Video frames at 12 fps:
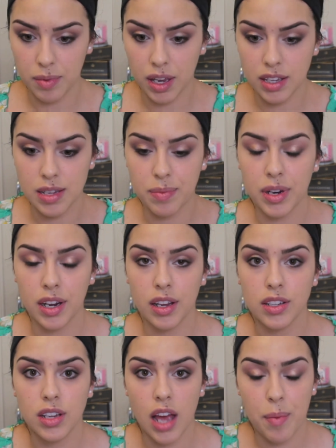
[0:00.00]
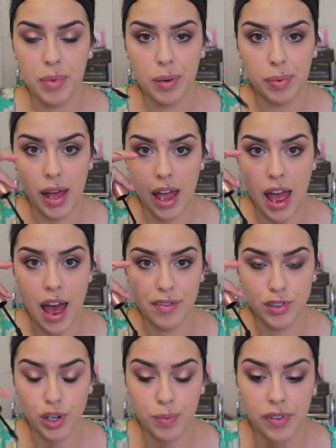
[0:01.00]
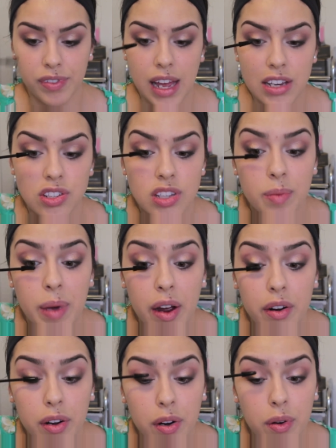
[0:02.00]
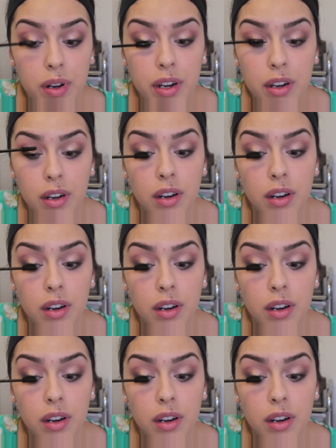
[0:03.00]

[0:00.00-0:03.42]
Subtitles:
because I'm gonna apply a half strip of lashes on my outer corner.